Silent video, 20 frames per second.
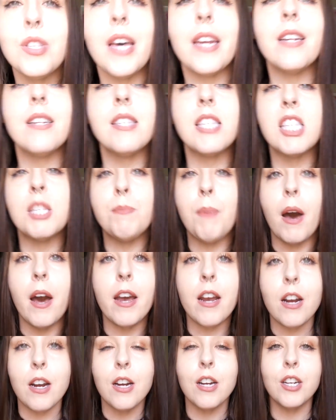that
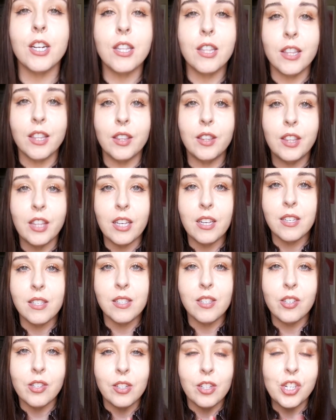inspired
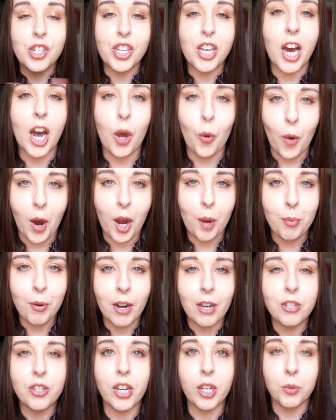this DIY
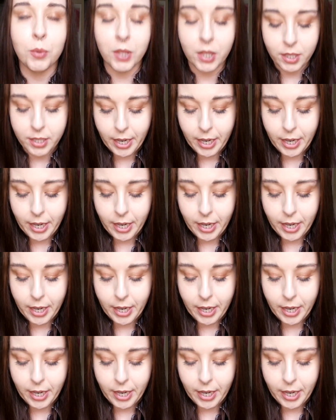project with the